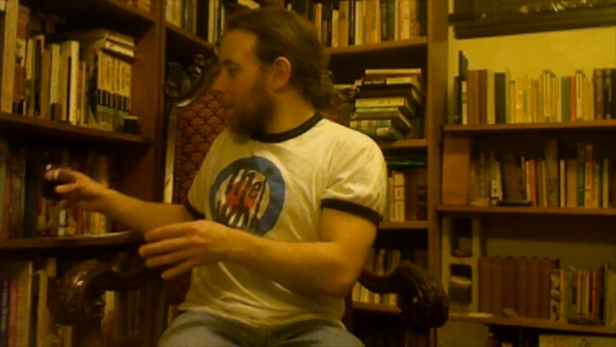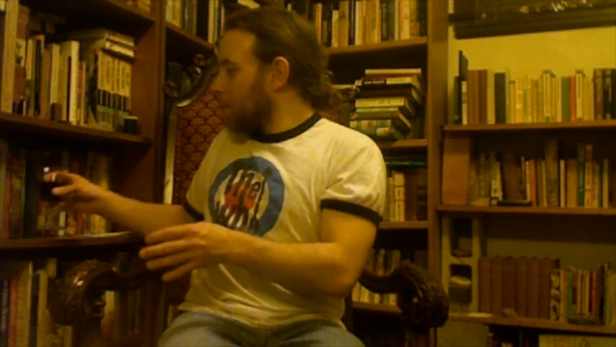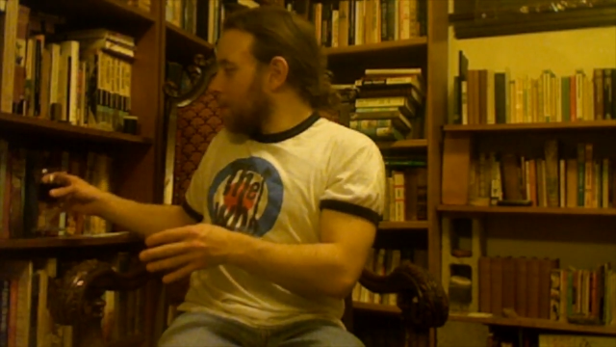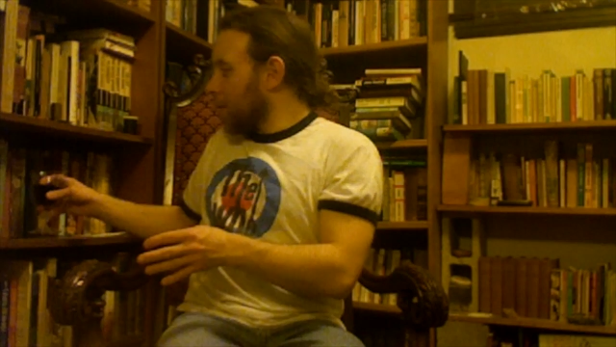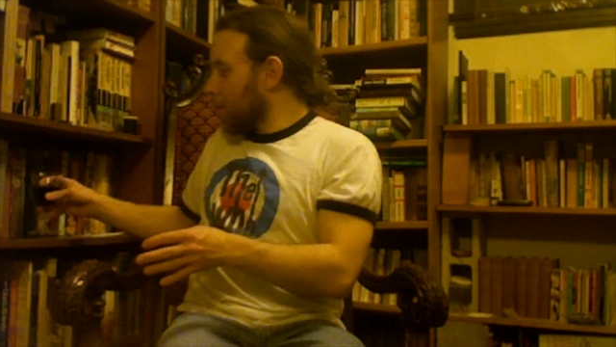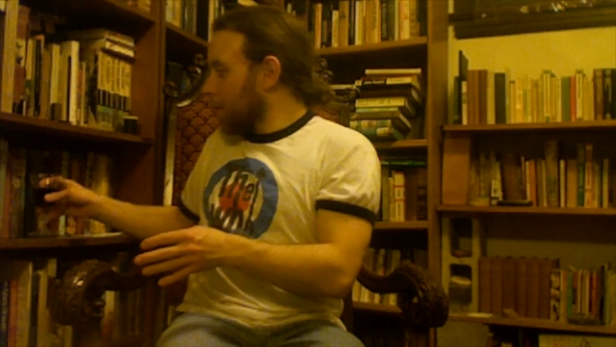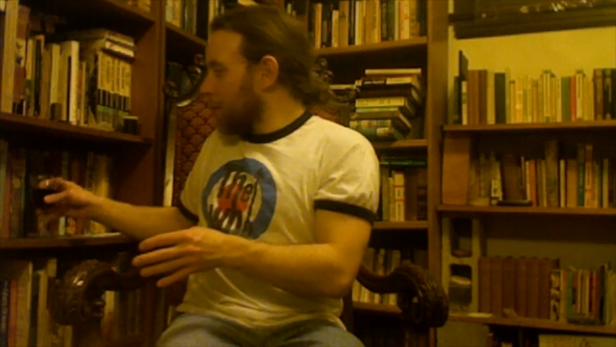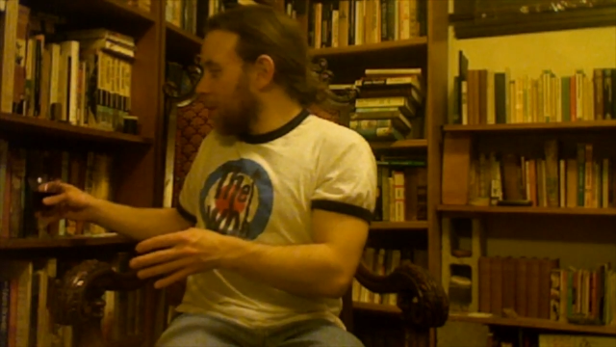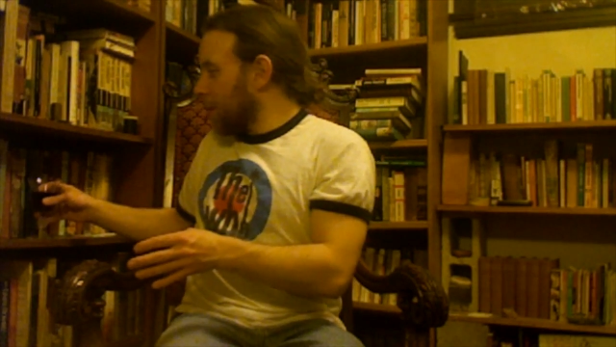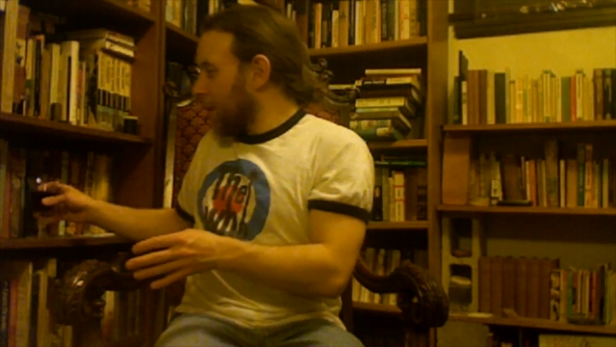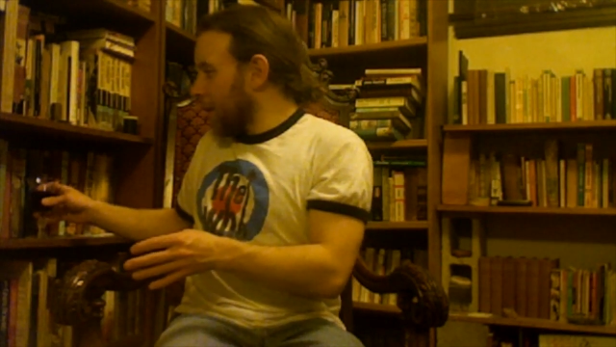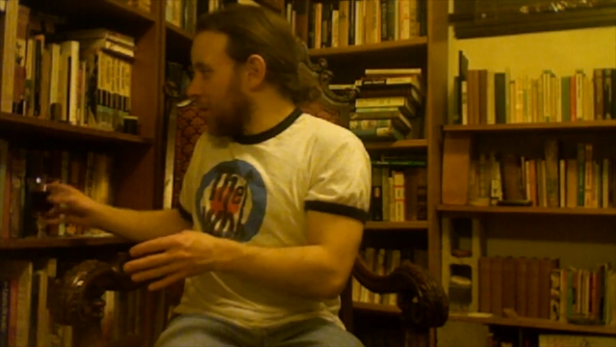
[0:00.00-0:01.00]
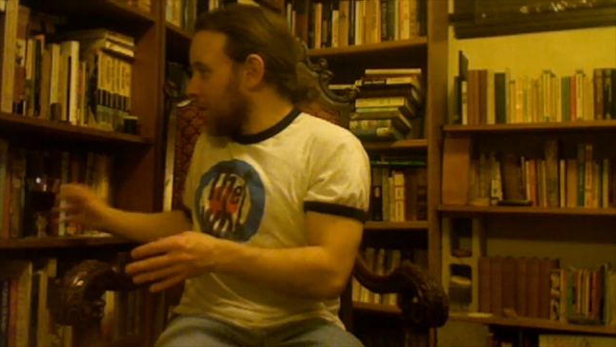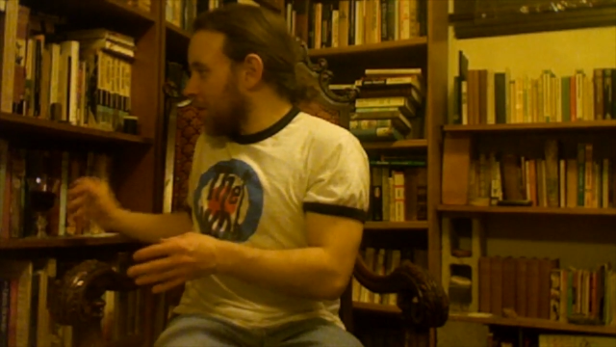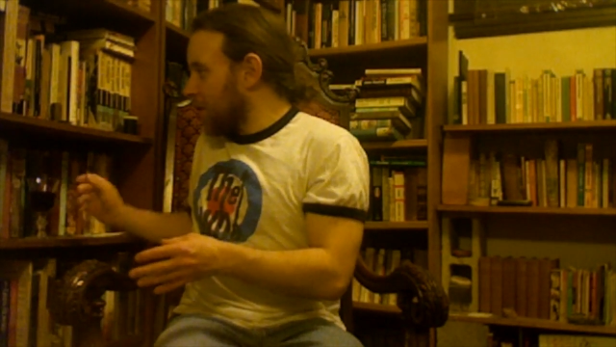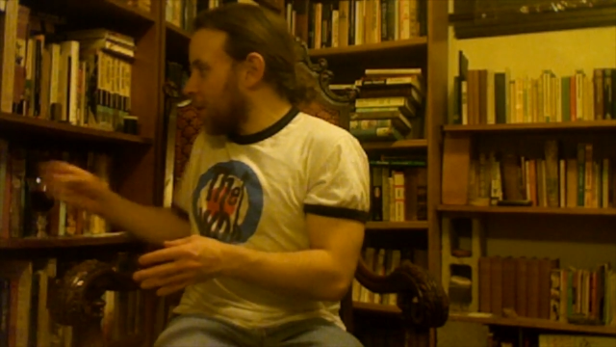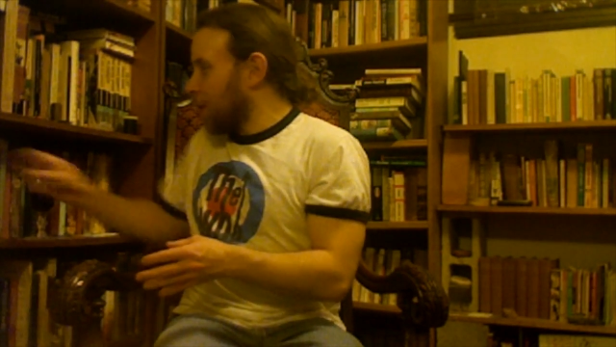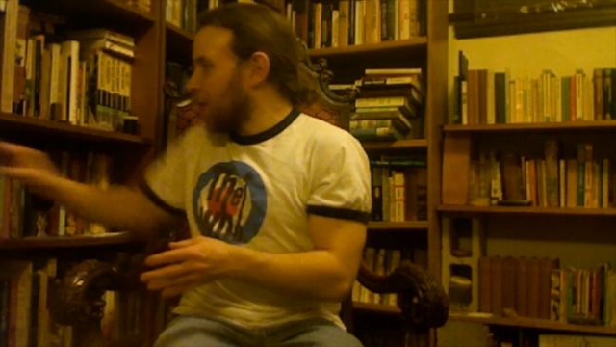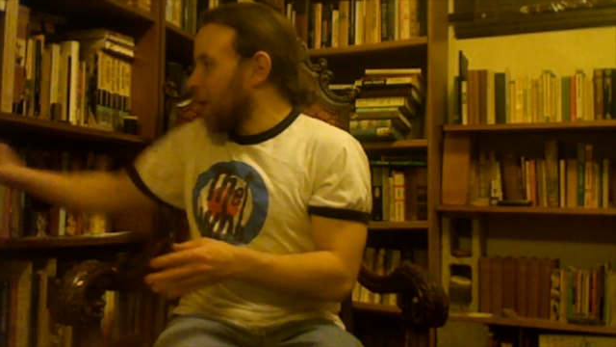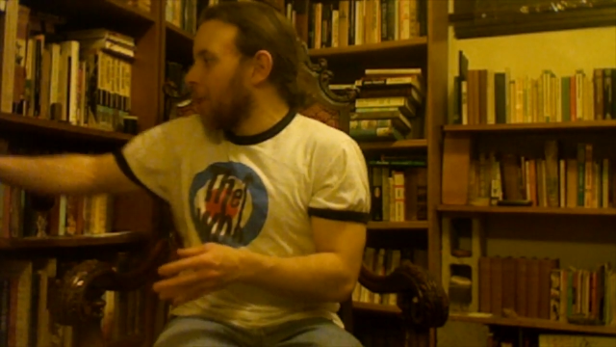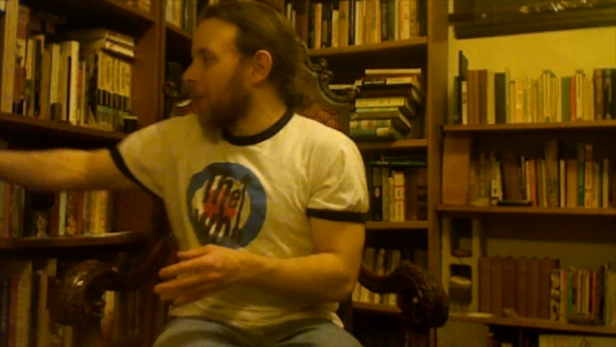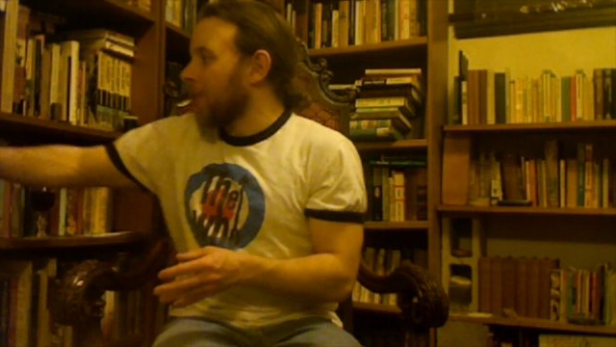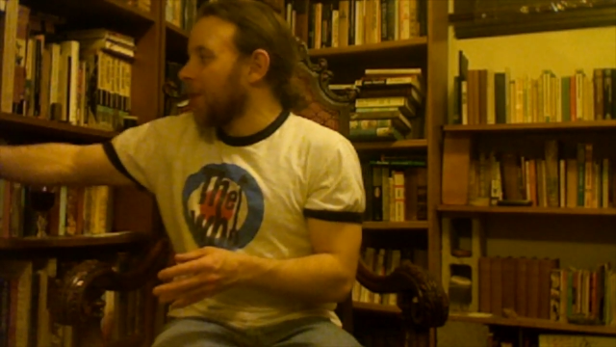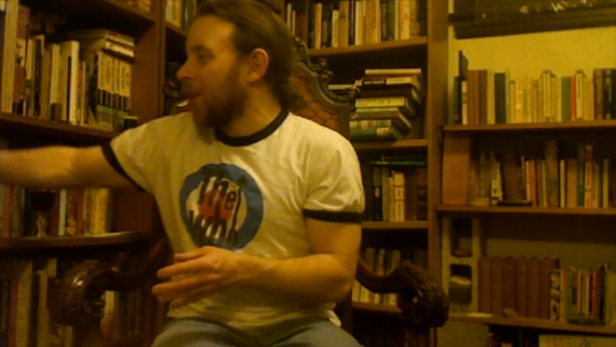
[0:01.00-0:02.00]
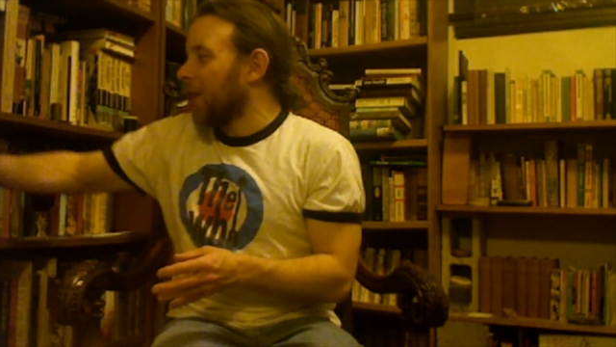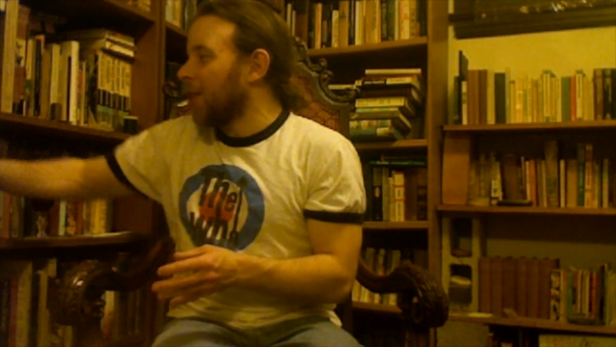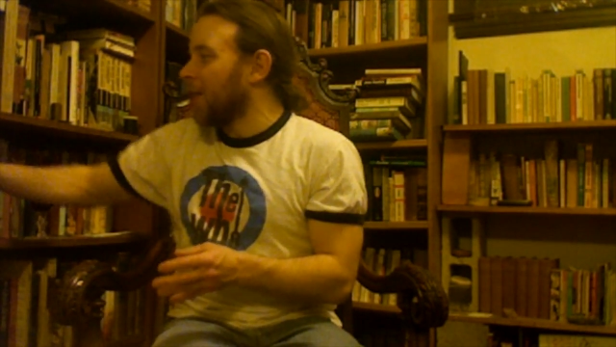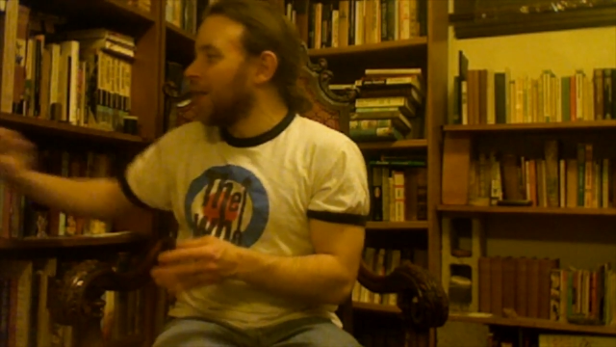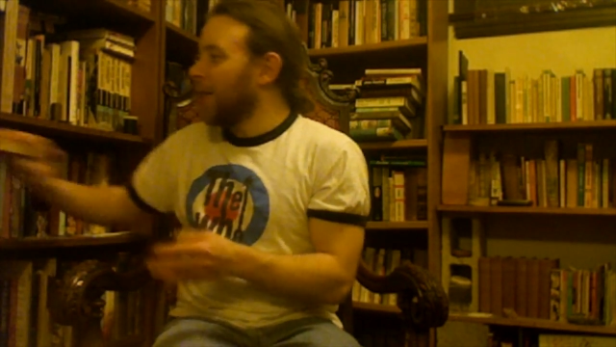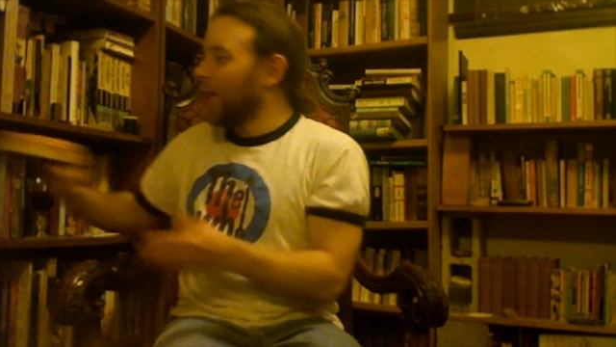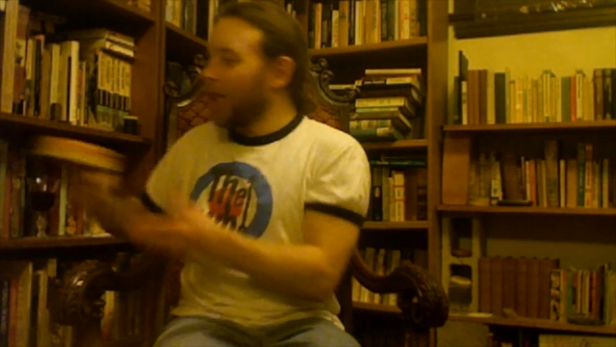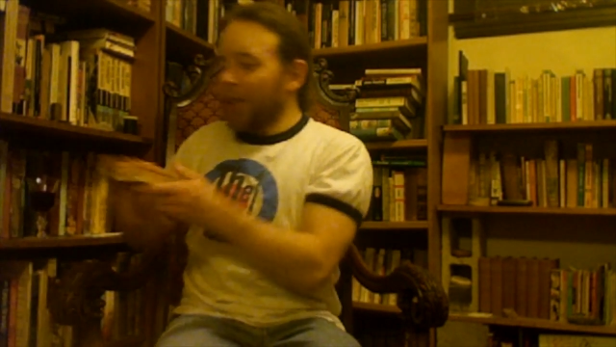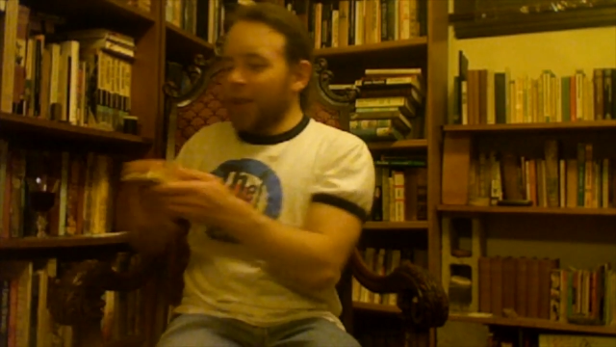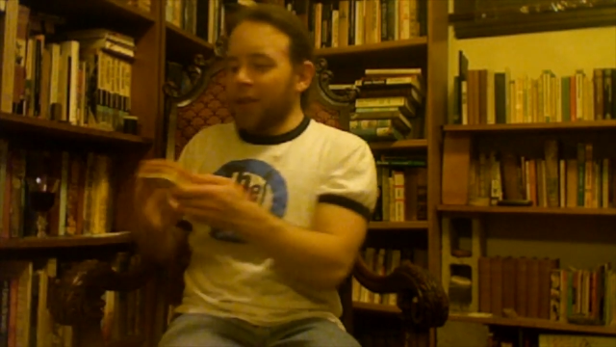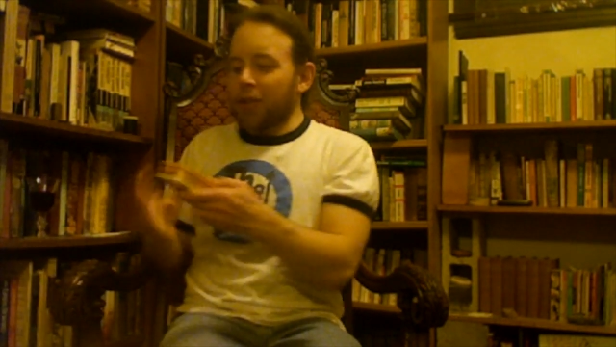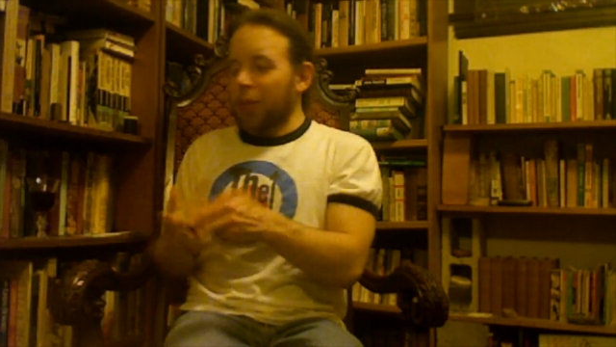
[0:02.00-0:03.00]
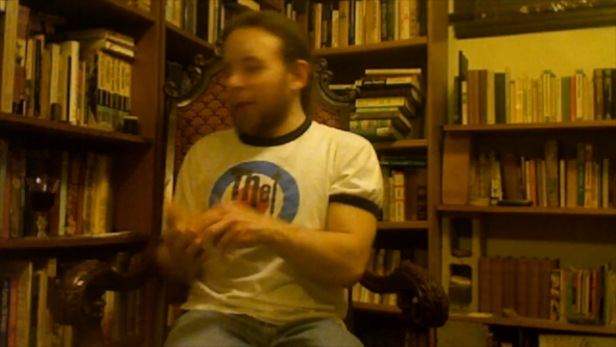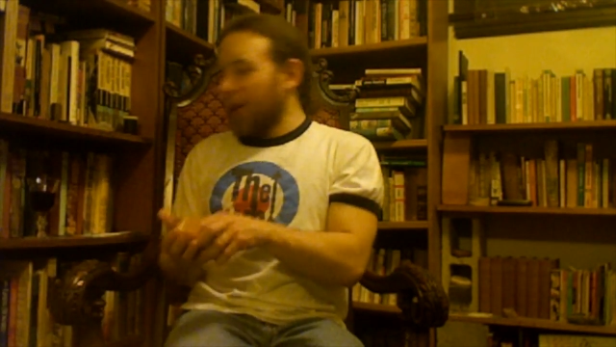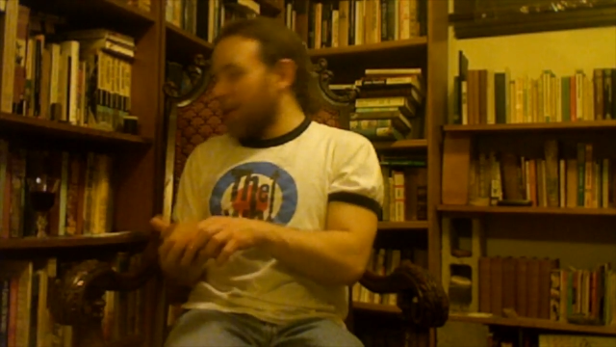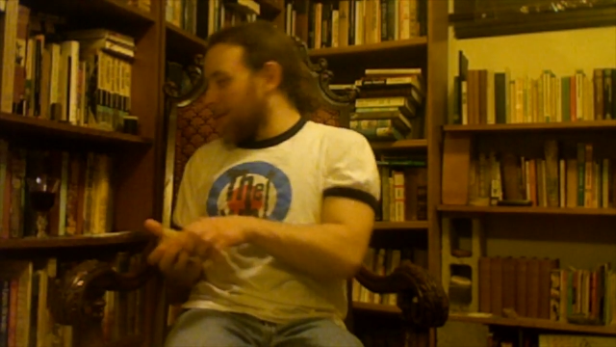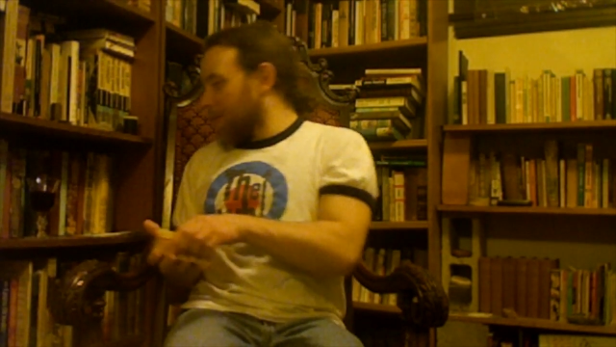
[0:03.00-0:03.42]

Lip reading: But there was something else that someone commented on. I'll use my own